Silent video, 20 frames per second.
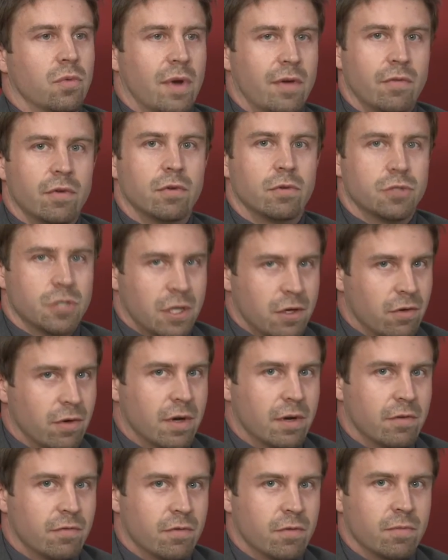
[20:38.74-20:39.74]
revenue
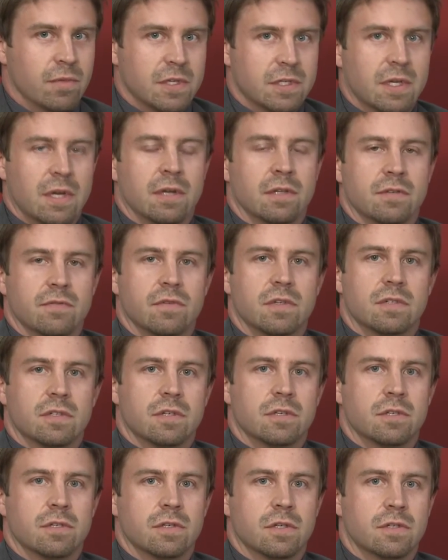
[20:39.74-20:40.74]
generated from these kinds of
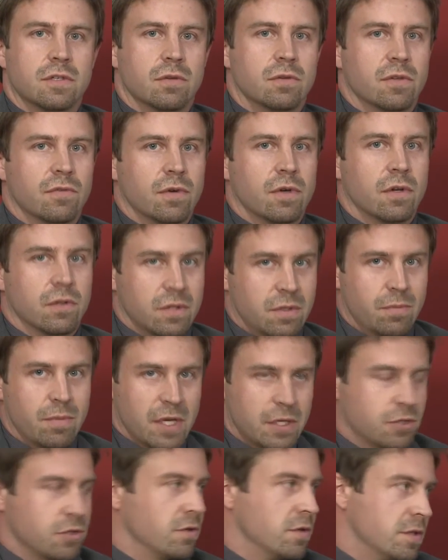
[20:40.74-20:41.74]
decisions is so difficult to
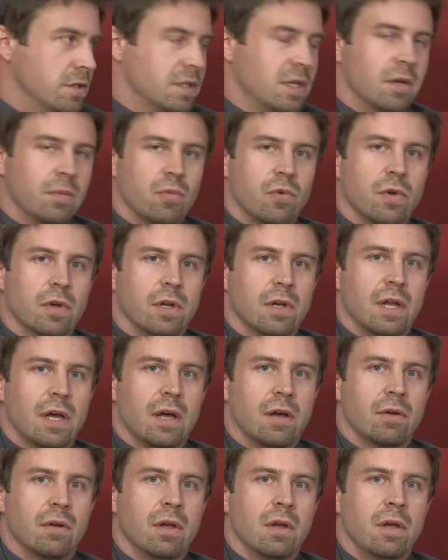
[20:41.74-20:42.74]
measure, as Don pointed
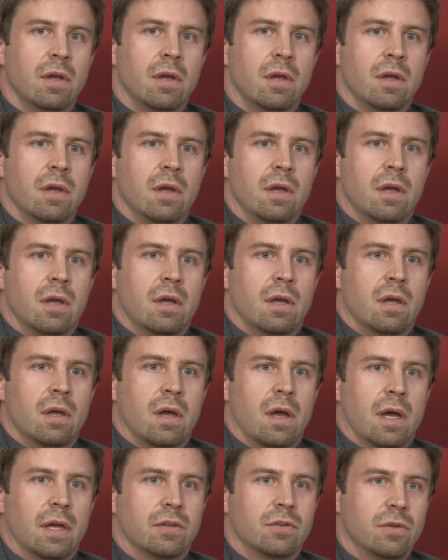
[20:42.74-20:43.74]
out,
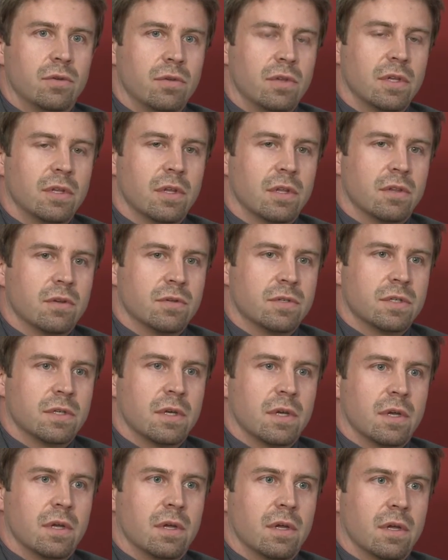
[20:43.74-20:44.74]
I do think that there's
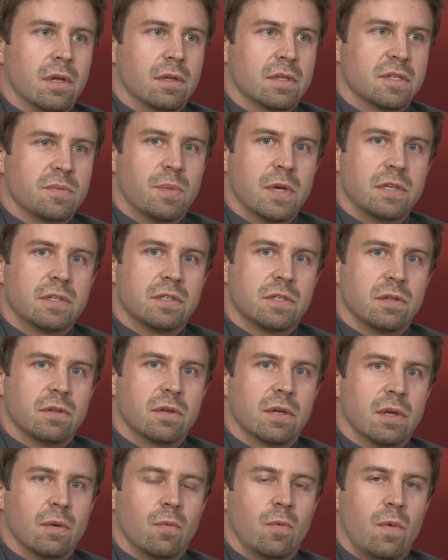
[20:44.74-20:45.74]
a space to
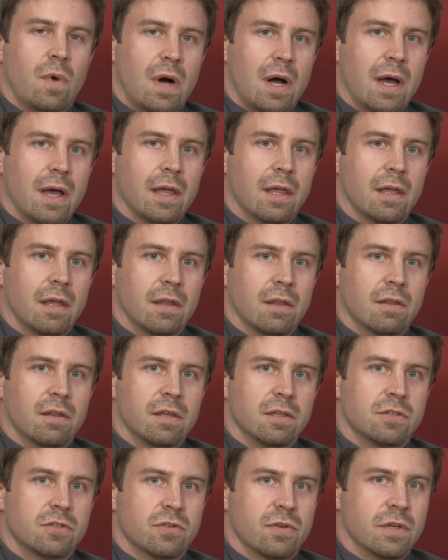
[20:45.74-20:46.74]
look at why
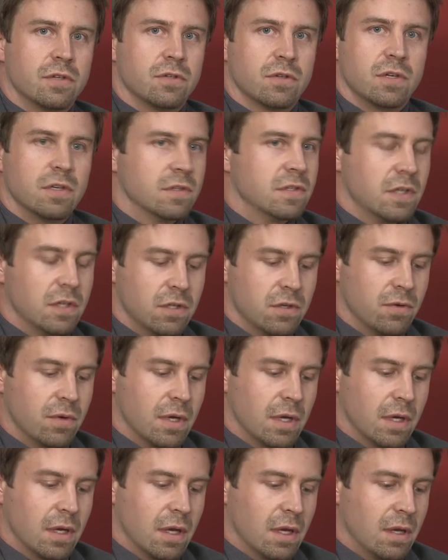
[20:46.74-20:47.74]
these trends are
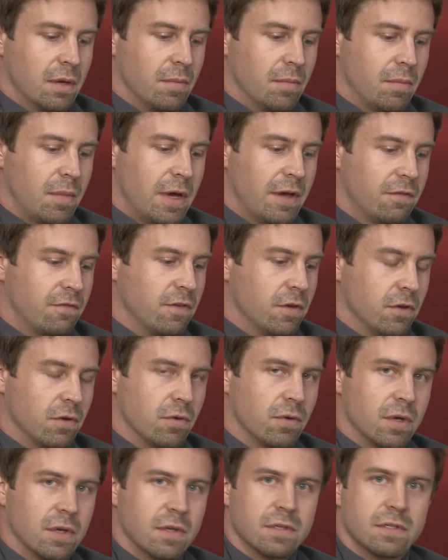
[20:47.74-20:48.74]
continuing. And my
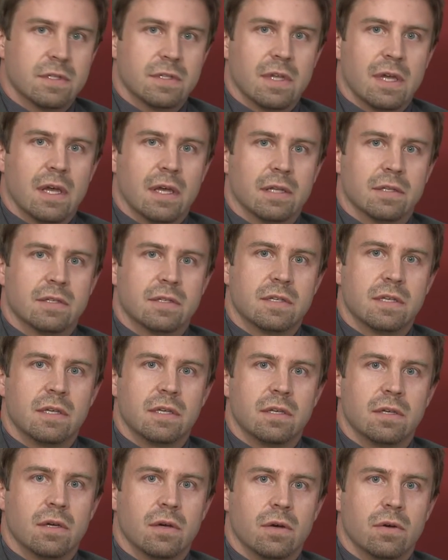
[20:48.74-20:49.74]
view is that
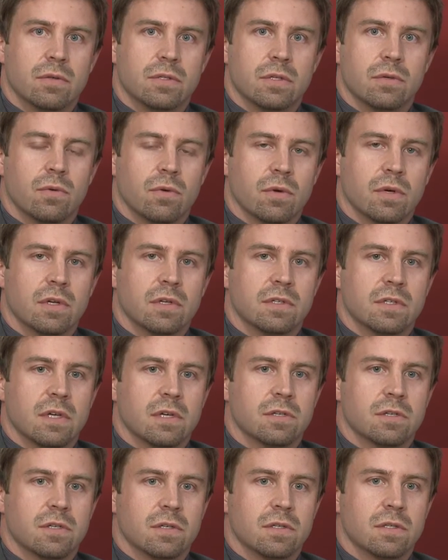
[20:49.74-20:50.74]
CEOs and
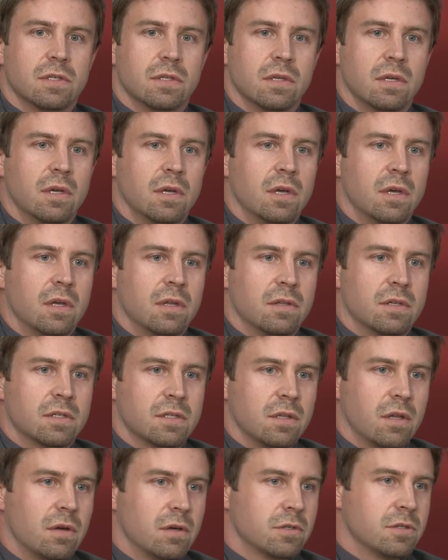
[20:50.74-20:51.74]
organizations,
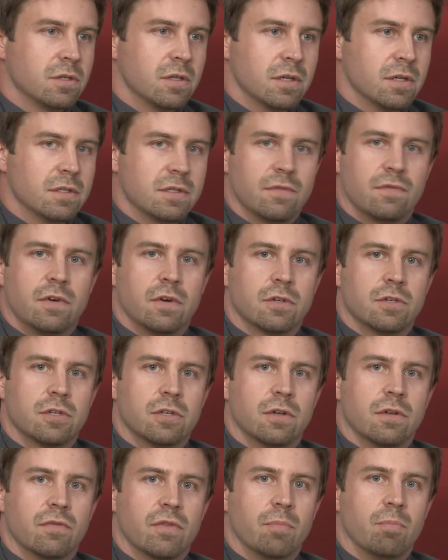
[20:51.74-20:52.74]
this largely is a
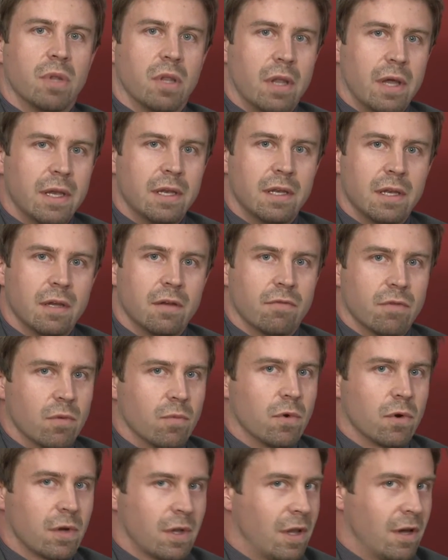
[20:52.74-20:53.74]
function of the blending of the
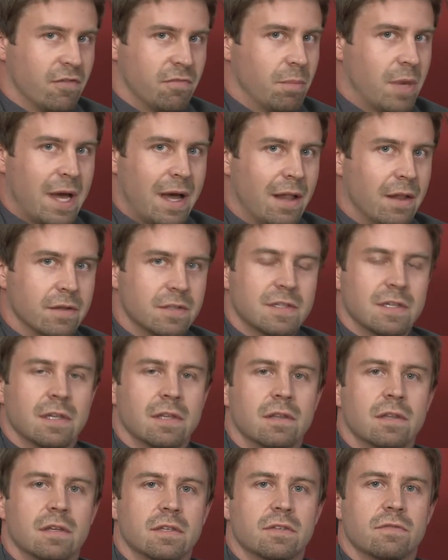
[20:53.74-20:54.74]
work-life balance
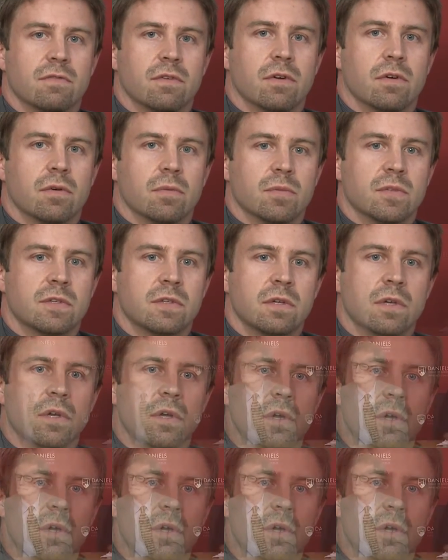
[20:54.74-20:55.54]
in these firms.